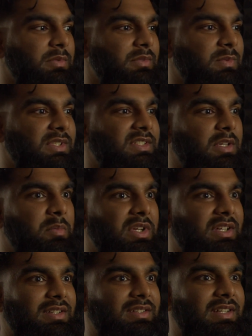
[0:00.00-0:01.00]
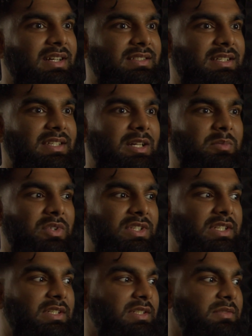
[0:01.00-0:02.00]
With Sabir and guys like that,
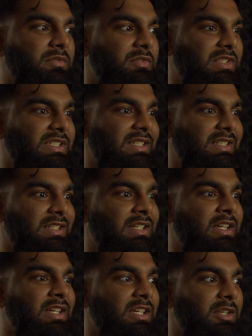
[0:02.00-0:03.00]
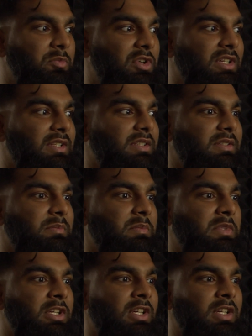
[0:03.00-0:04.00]
Muhyiddin and things like that, Imran,
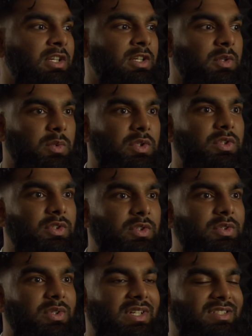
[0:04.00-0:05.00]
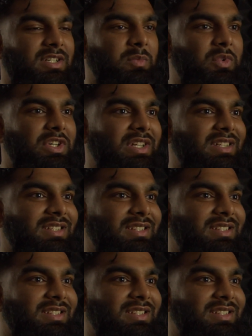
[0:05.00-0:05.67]
we do get some work in.